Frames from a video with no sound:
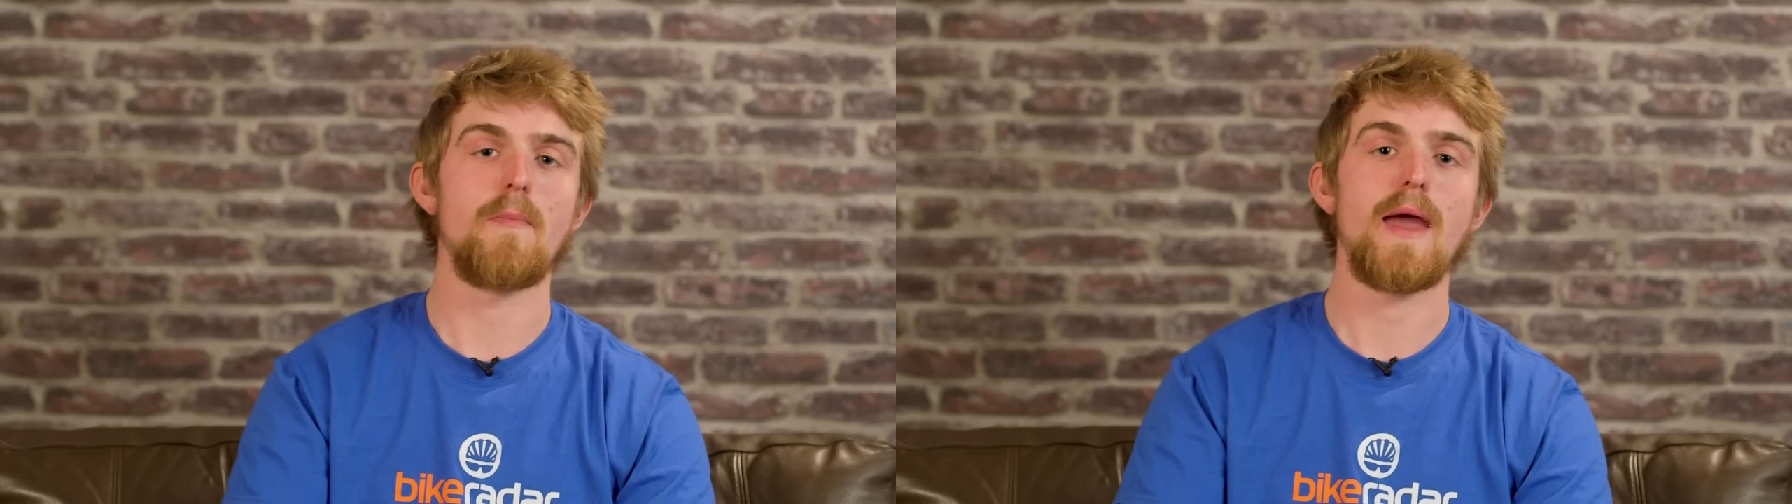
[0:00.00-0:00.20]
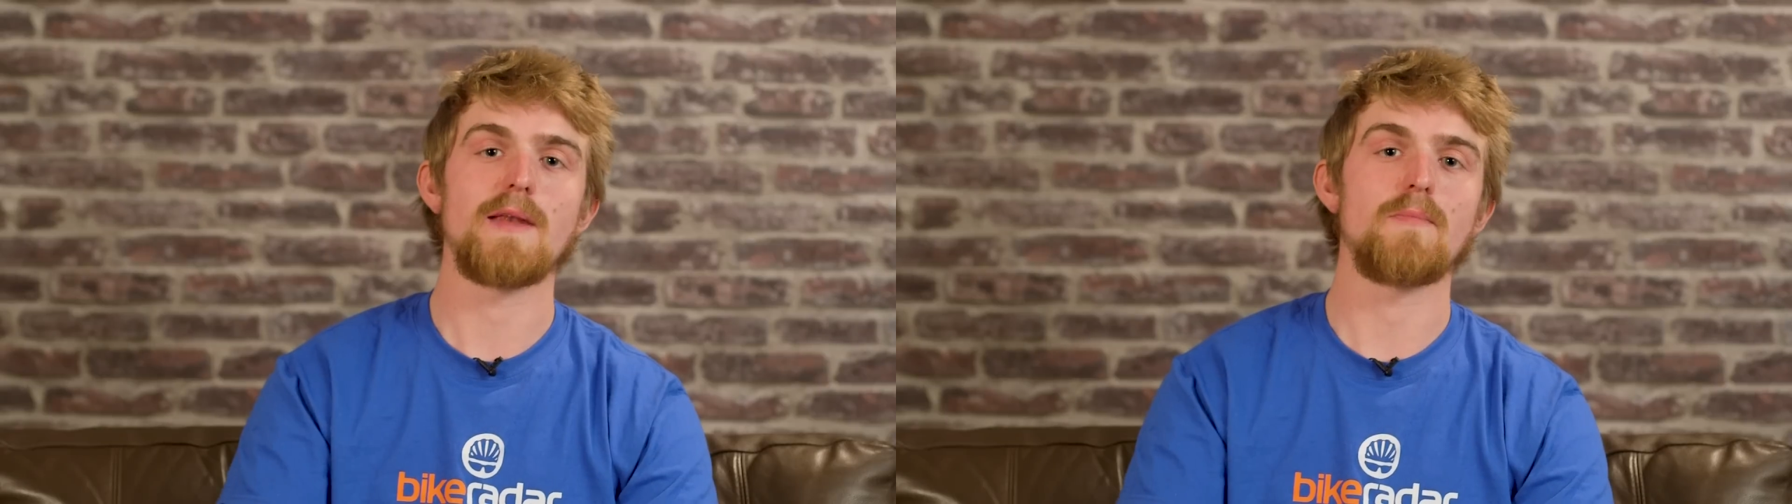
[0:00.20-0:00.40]

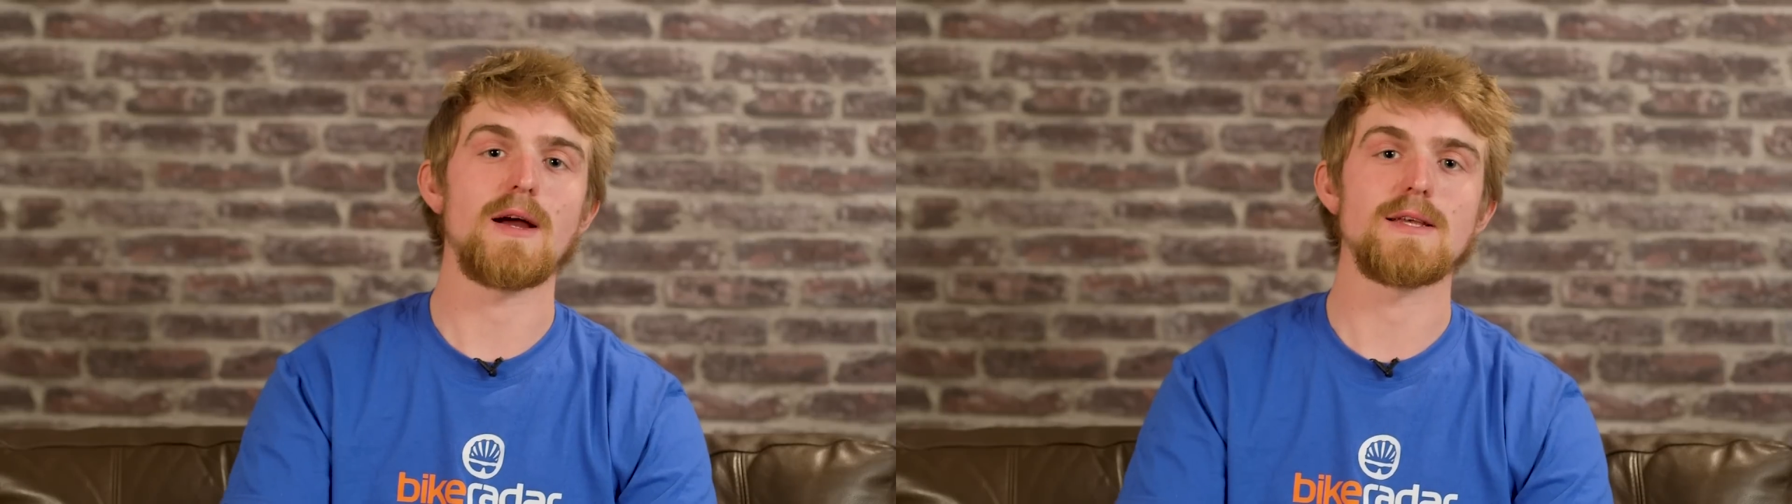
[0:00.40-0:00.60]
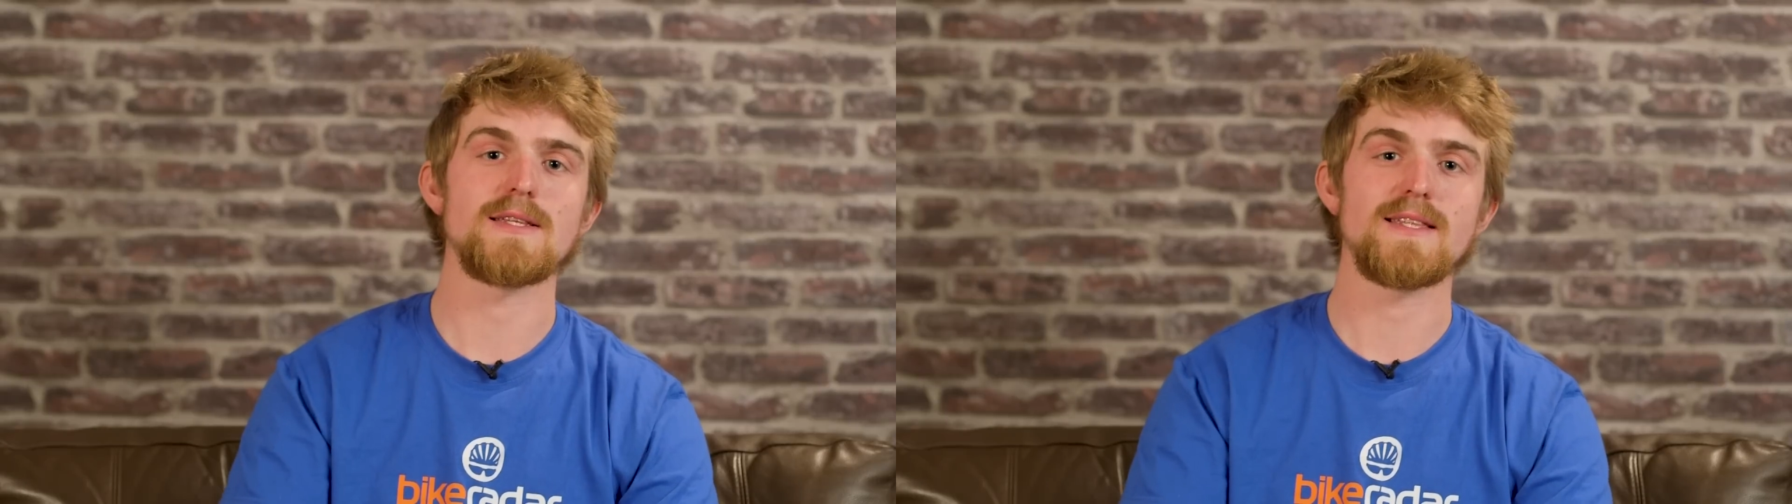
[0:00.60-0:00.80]
made
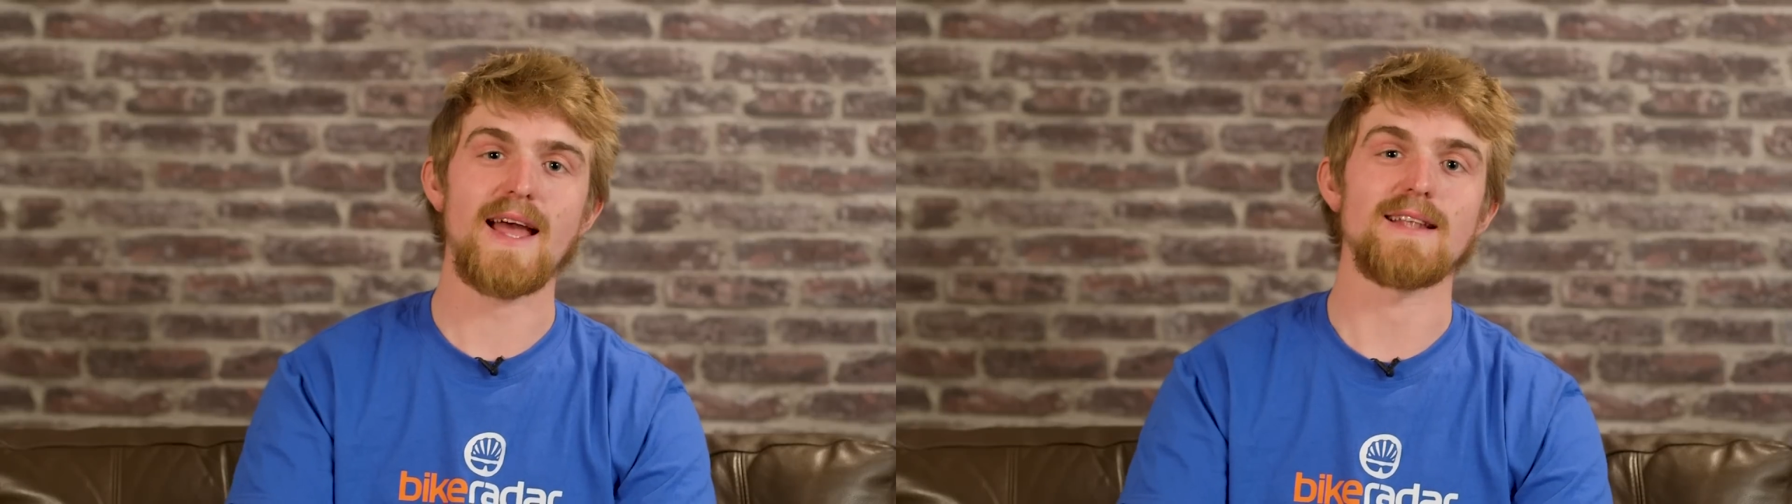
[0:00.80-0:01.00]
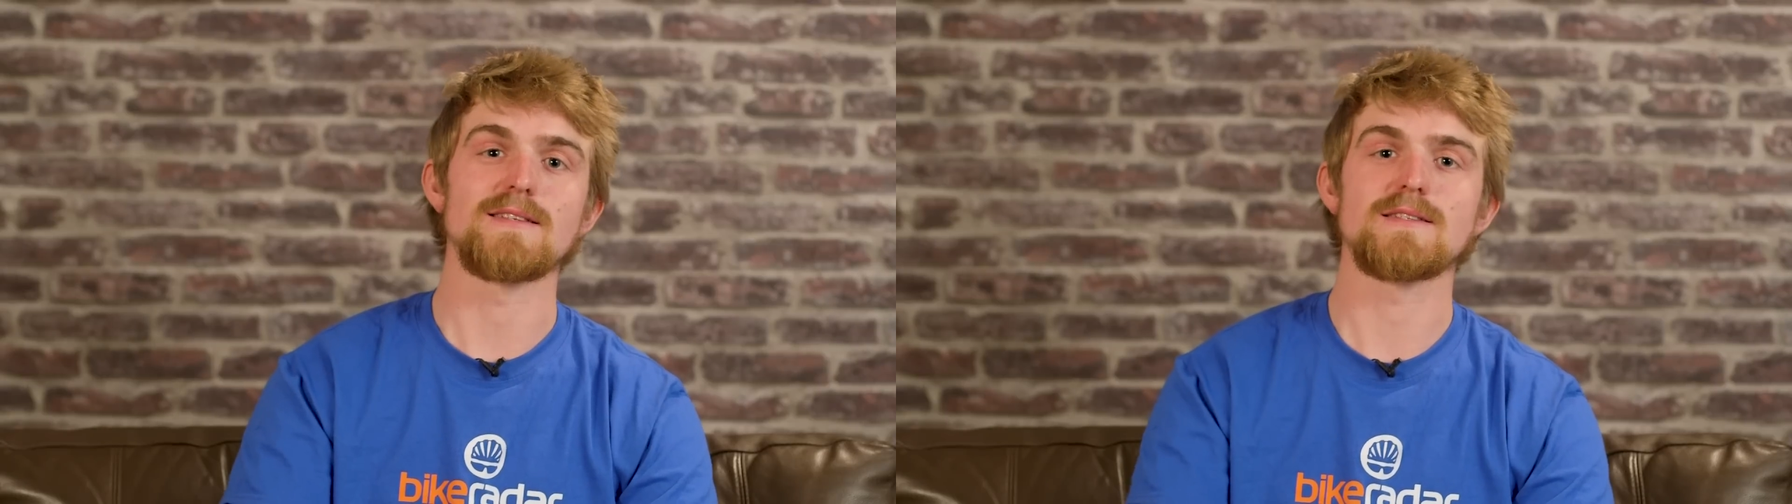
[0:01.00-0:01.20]
by
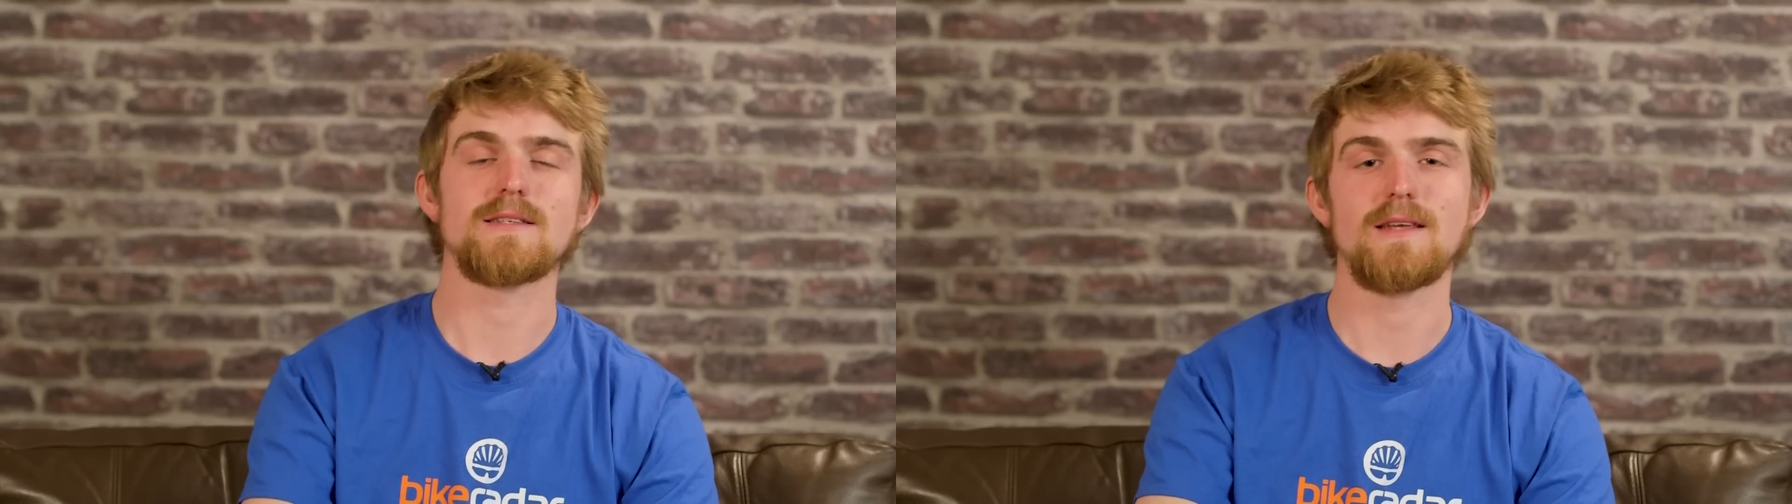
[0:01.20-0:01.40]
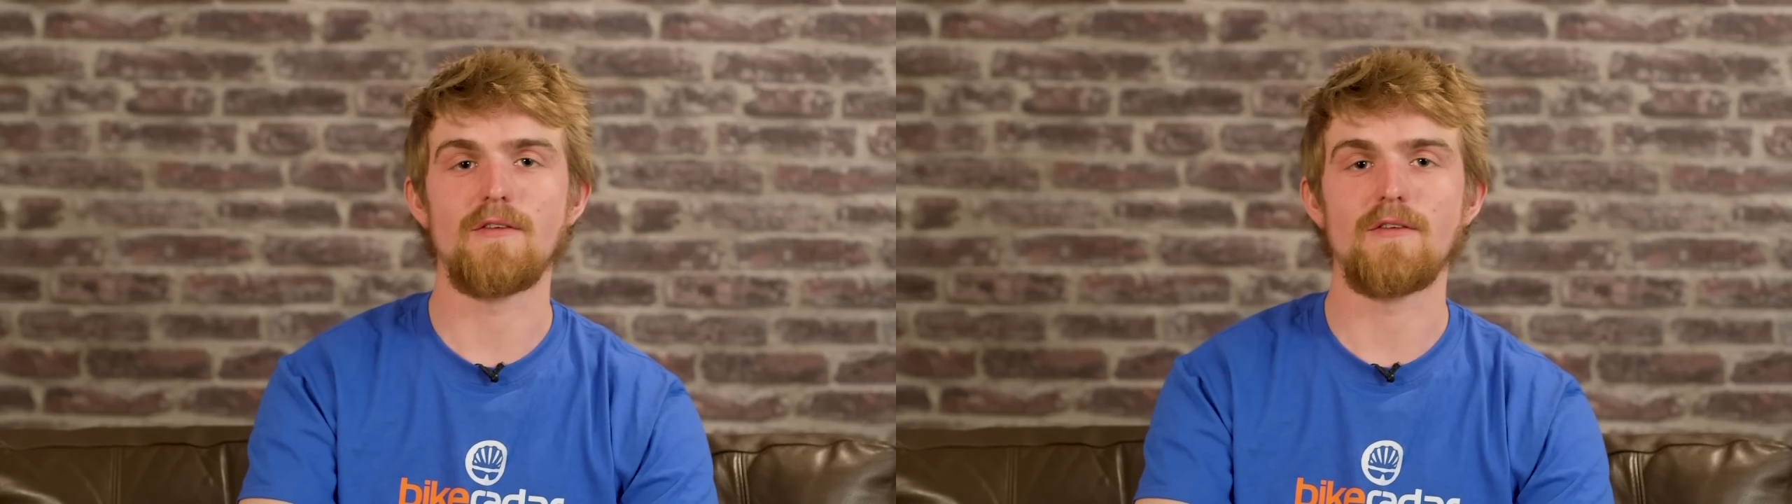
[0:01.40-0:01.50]
Stan's.